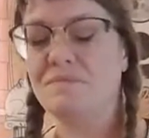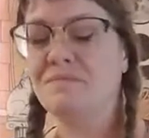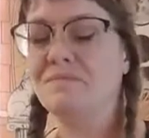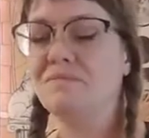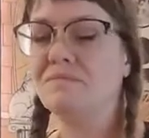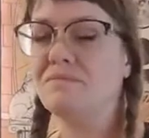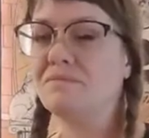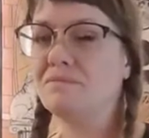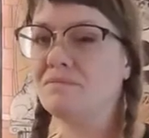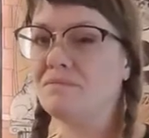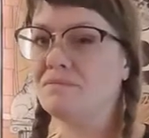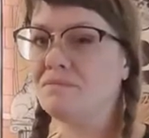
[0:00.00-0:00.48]

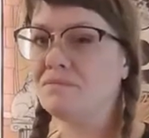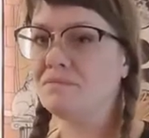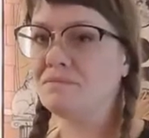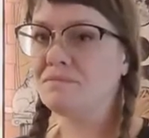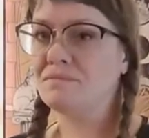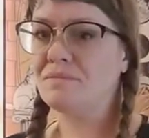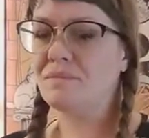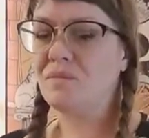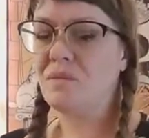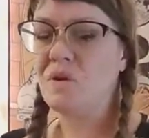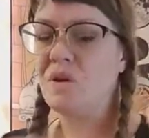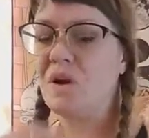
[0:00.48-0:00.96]

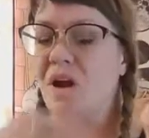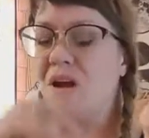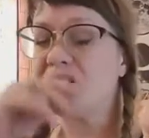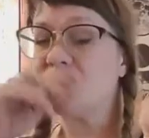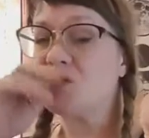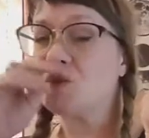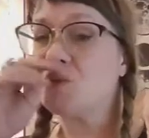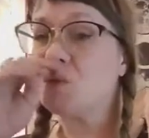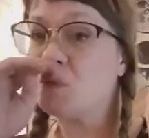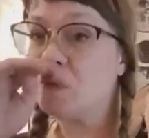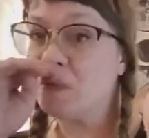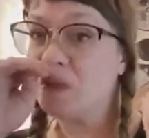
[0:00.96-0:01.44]
You guys
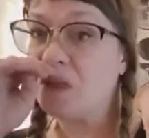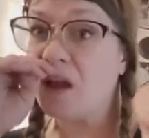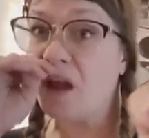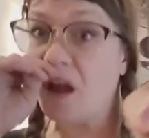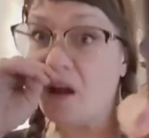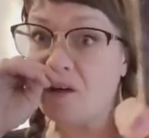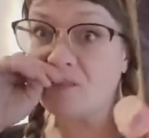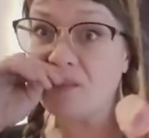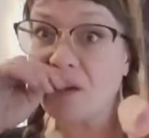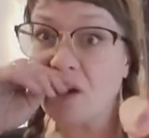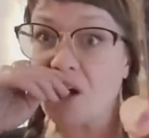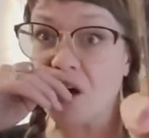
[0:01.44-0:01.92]
are really
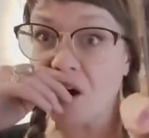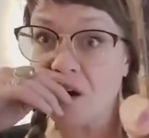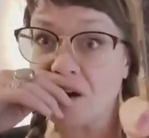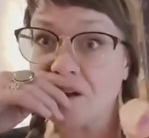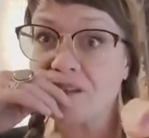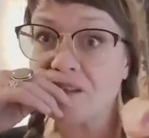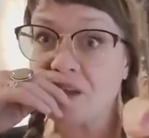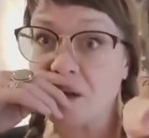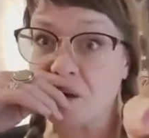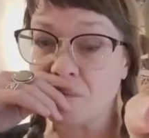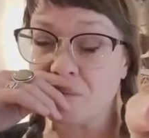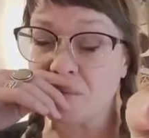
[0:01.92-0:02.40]
having a hard
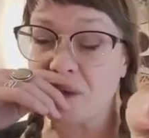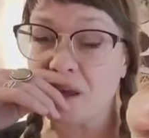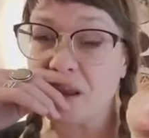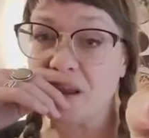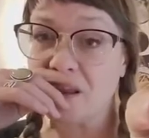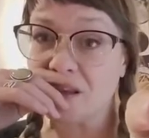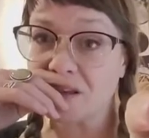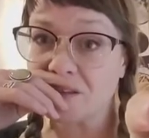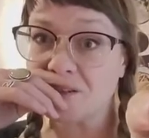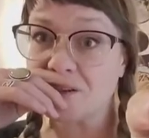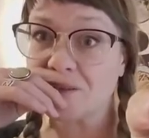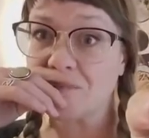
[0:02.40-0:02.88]
time
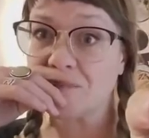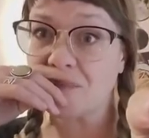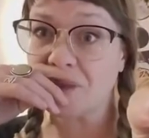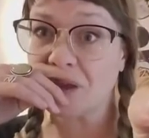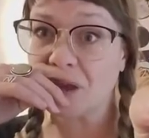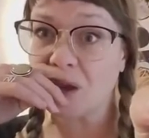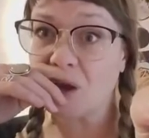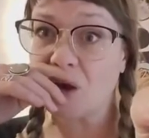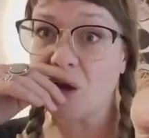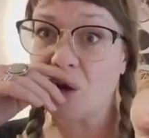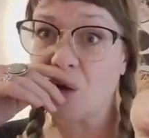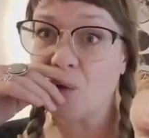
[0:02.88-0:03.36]
letting
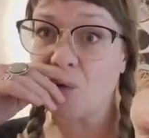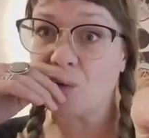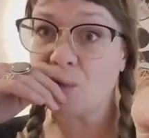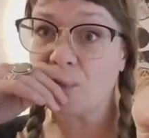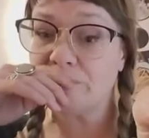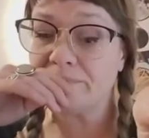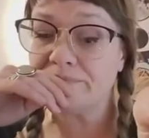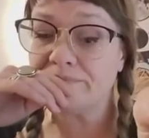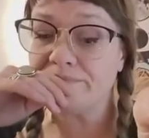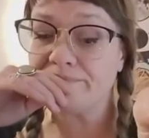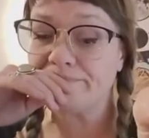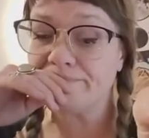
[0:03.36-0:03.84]
something go.
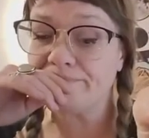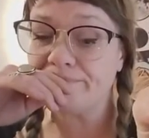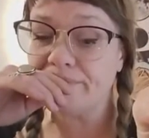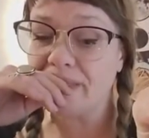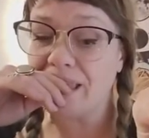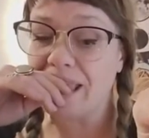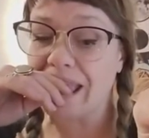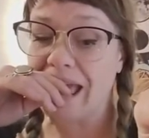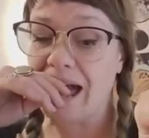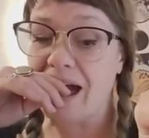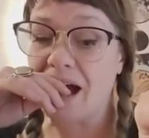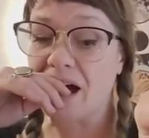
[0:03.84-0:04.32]

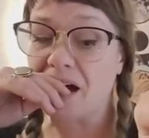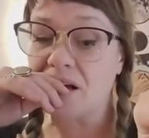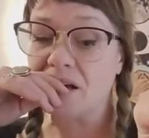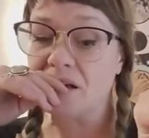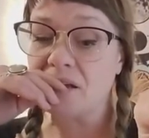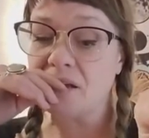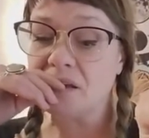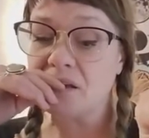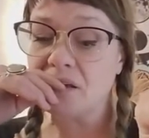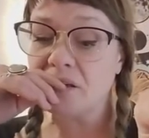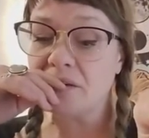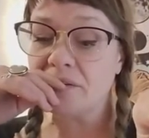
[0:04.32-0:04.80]
Yeah.
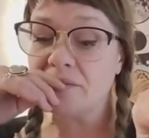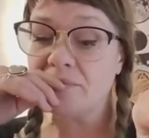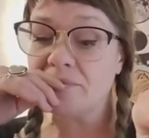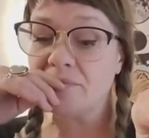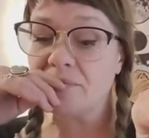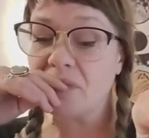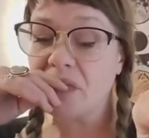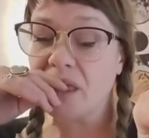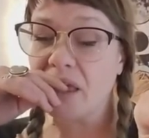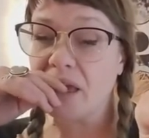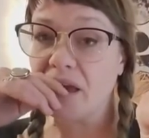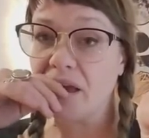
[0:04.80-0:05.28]

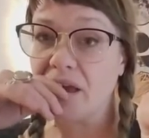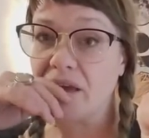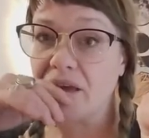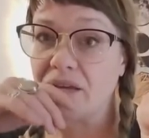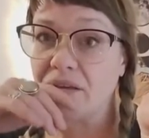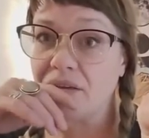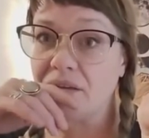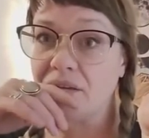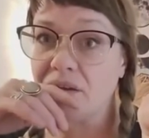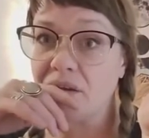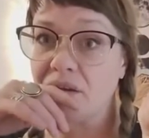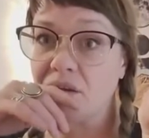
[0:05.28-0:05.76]

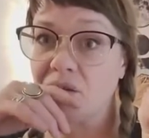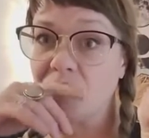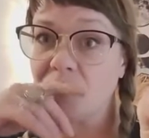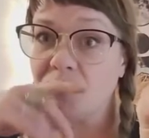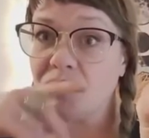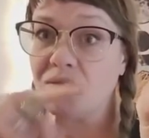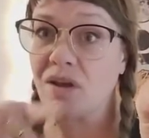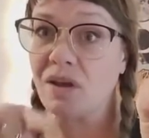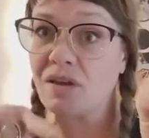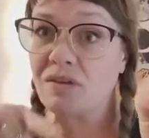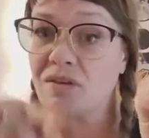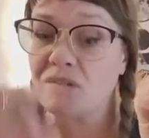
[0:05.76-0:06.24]
Okay.
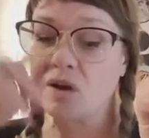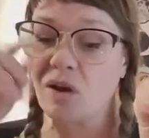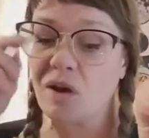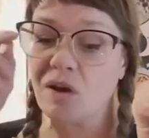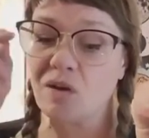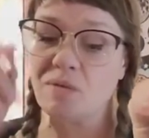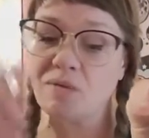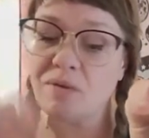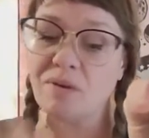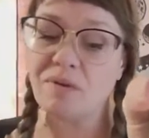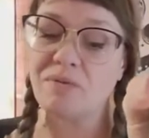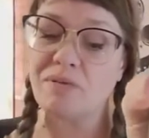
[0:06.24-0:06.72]
Death
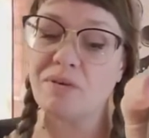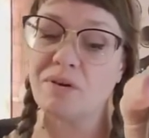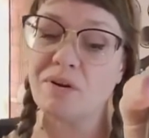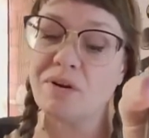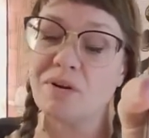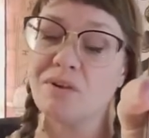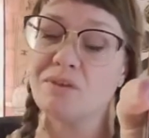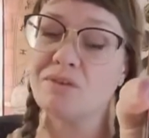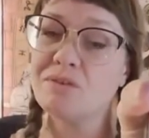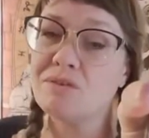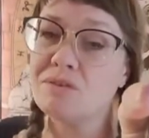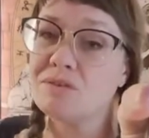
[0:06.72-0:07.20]
card
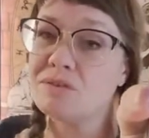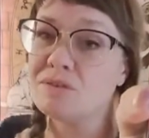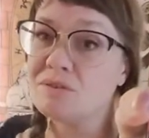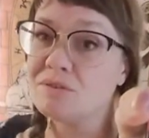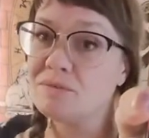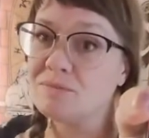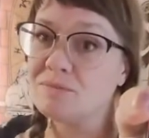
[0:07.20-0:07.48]
reversed.